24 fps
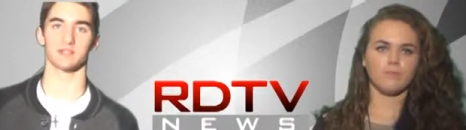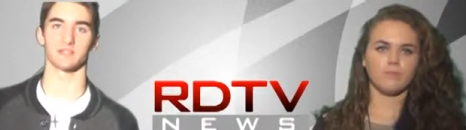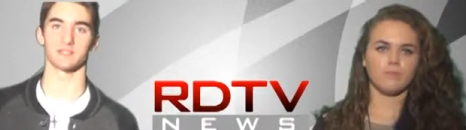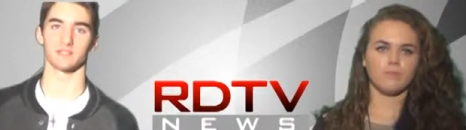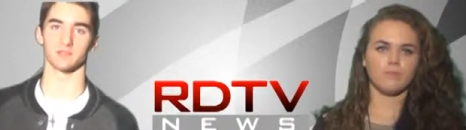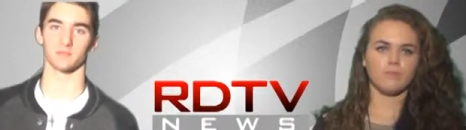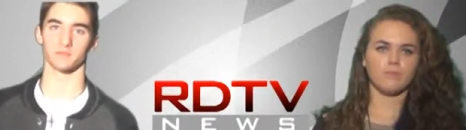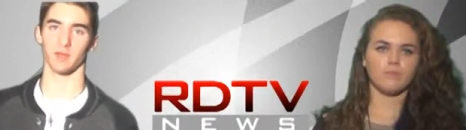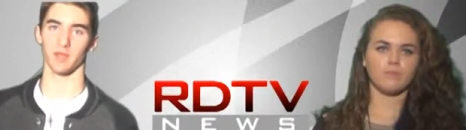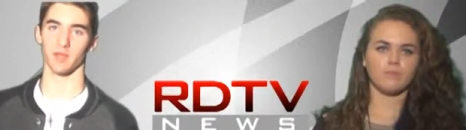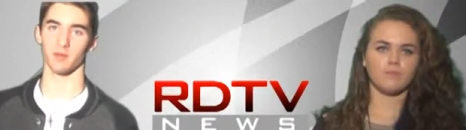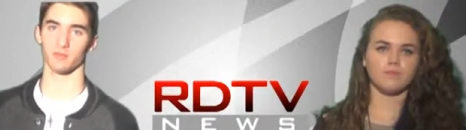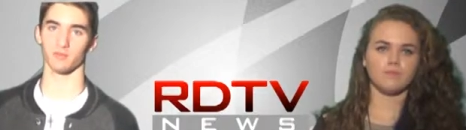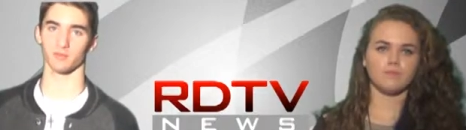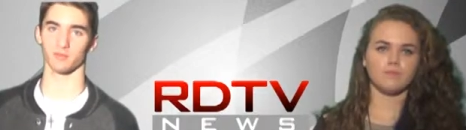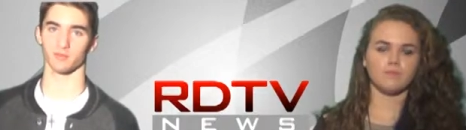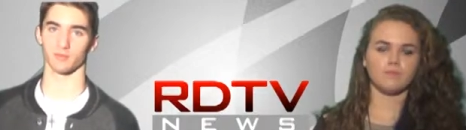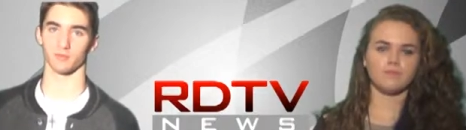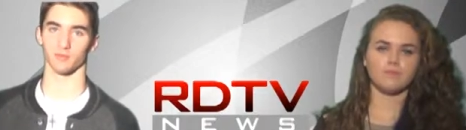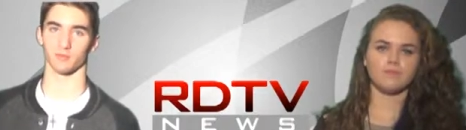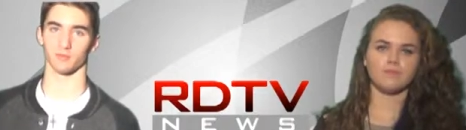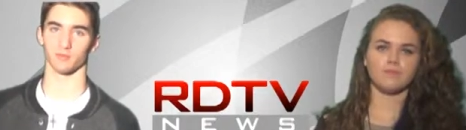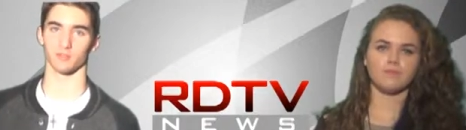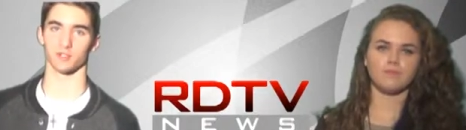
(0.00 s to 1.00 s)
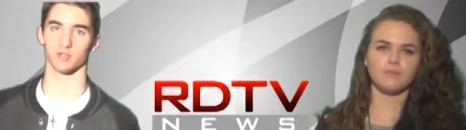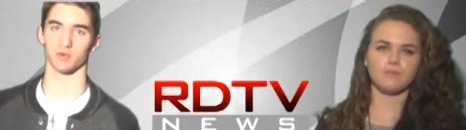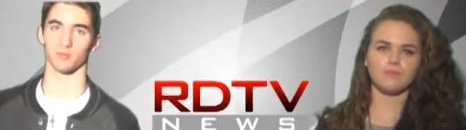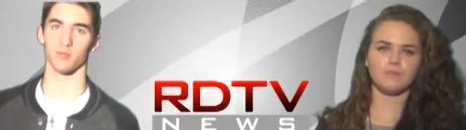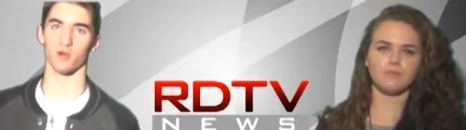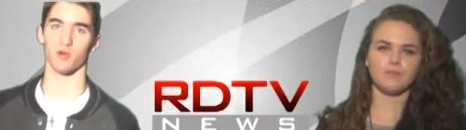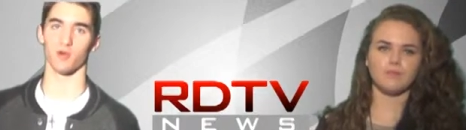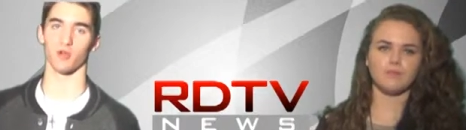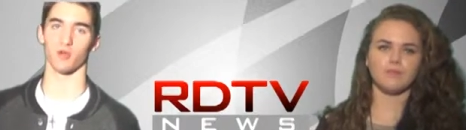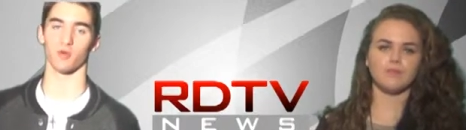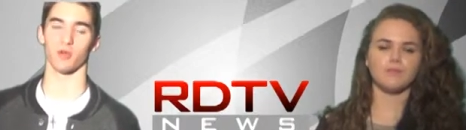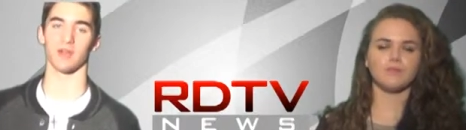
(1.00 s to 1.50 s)
Speaker 1: Mrs. Baber's room
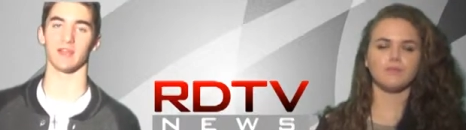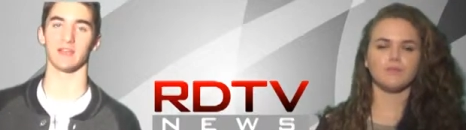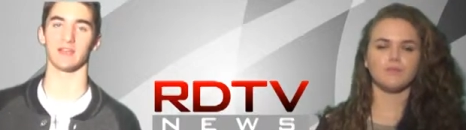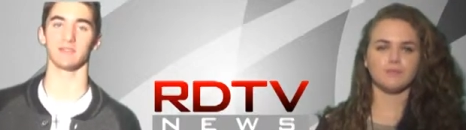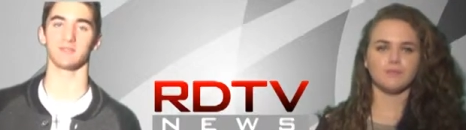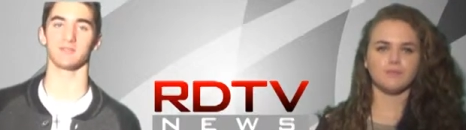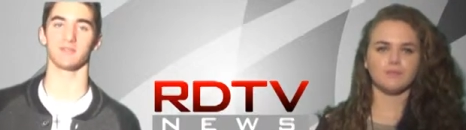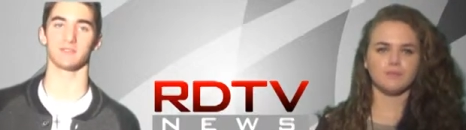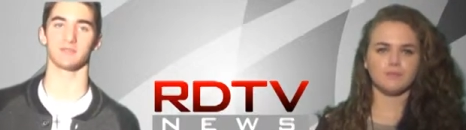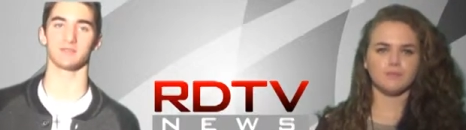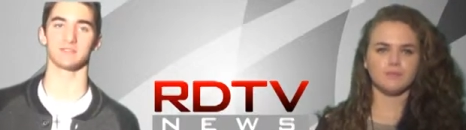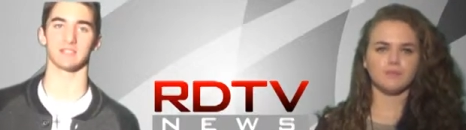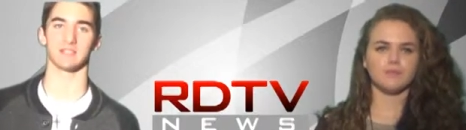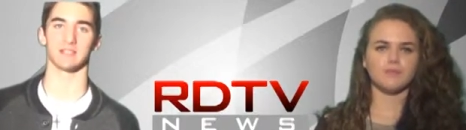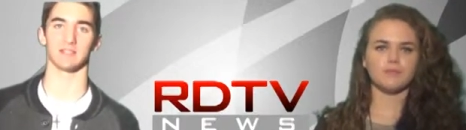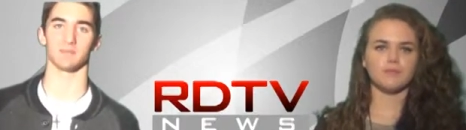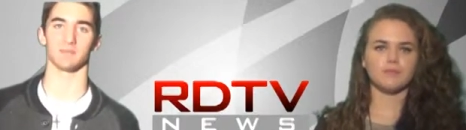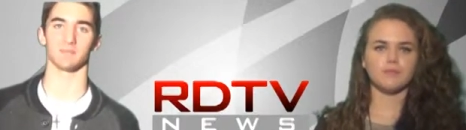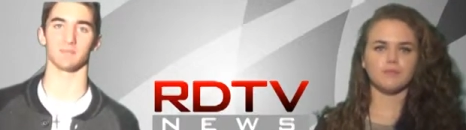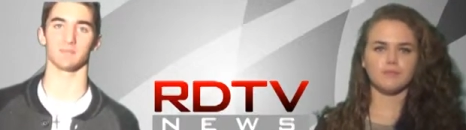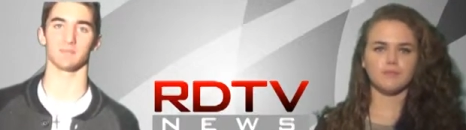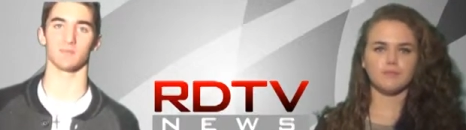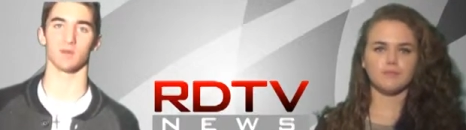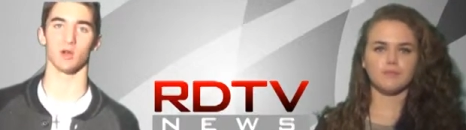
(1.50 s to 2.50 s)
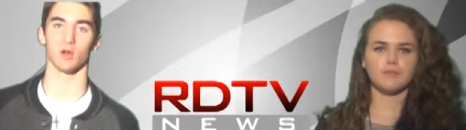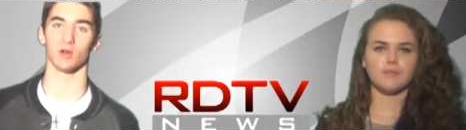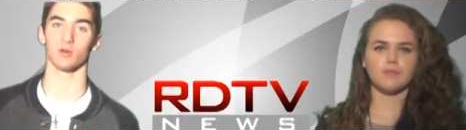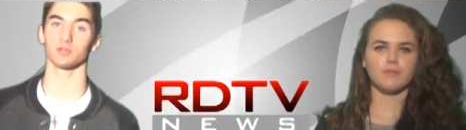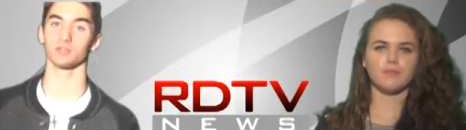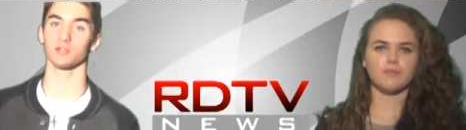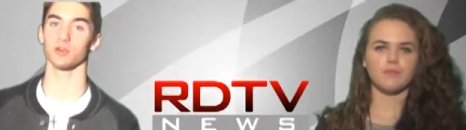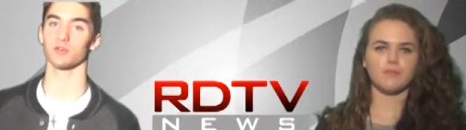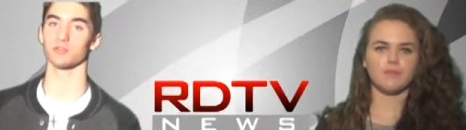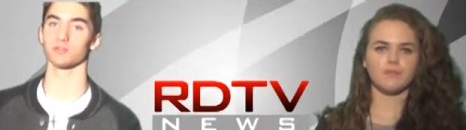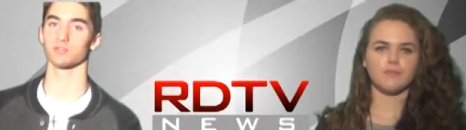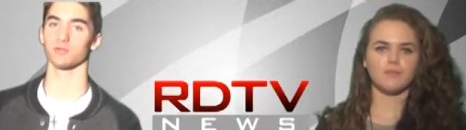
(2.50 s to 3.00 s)
tomorrow at 8.15.
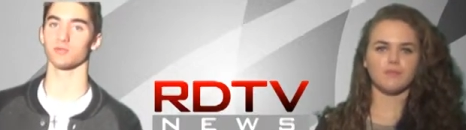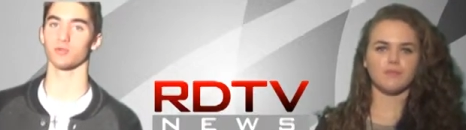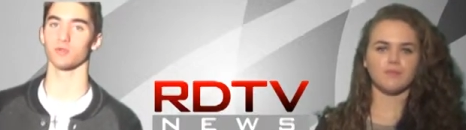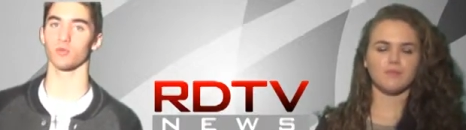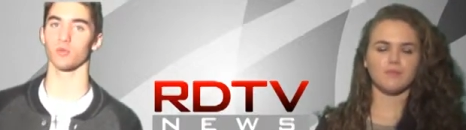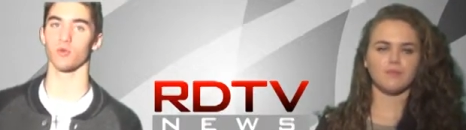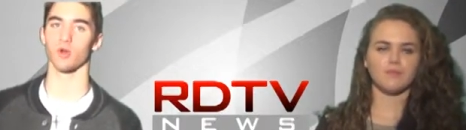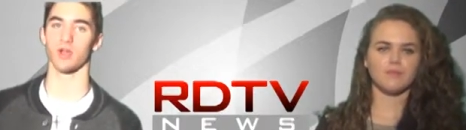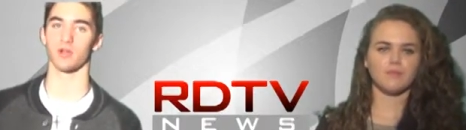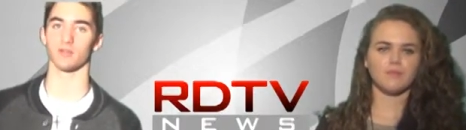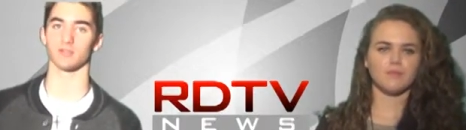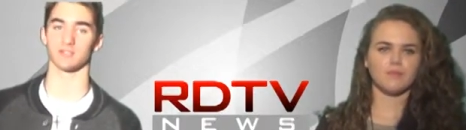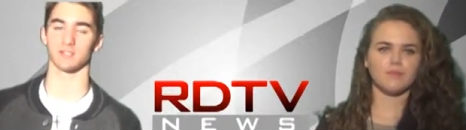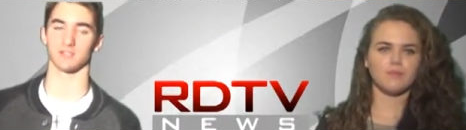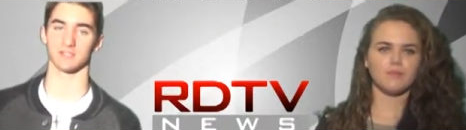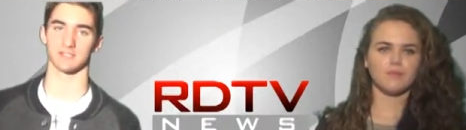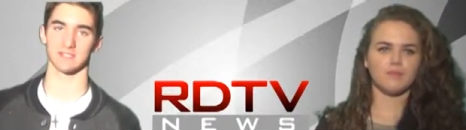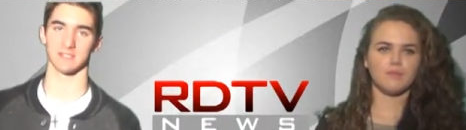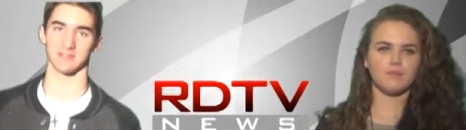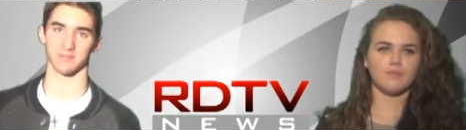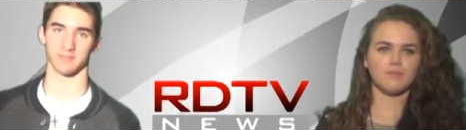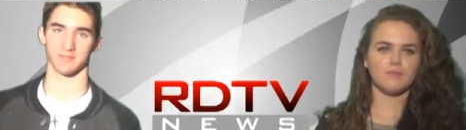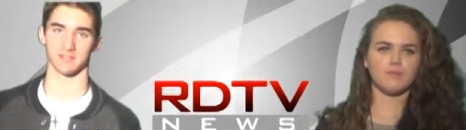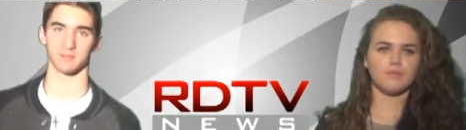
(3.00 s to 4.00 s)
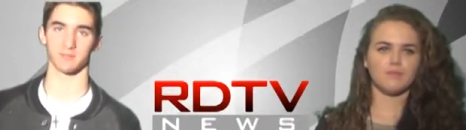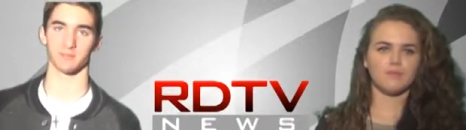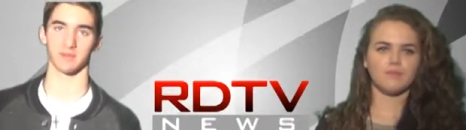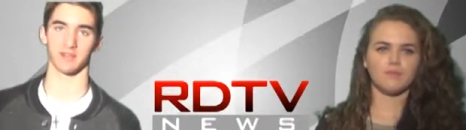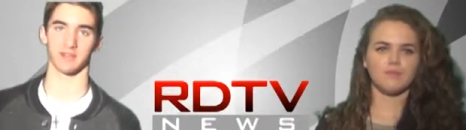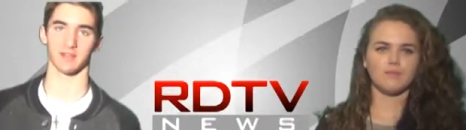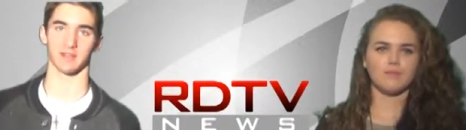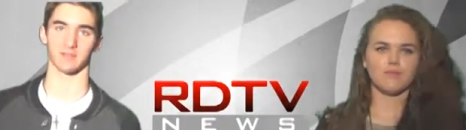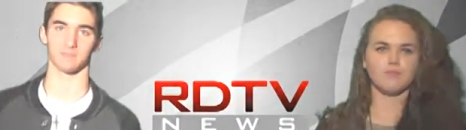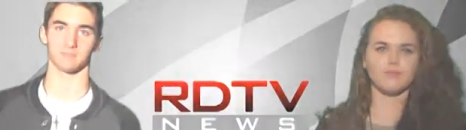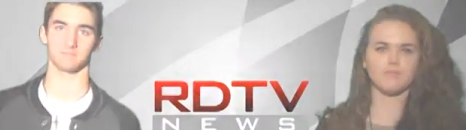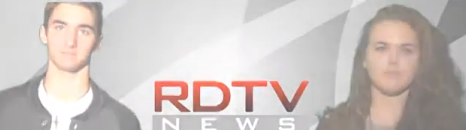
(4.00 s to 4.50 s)
All dolls are required to attend this
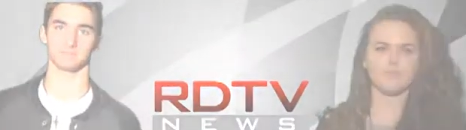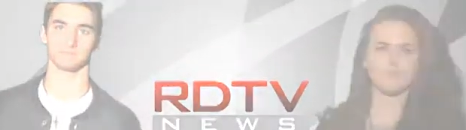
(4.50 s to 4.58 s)
meeting.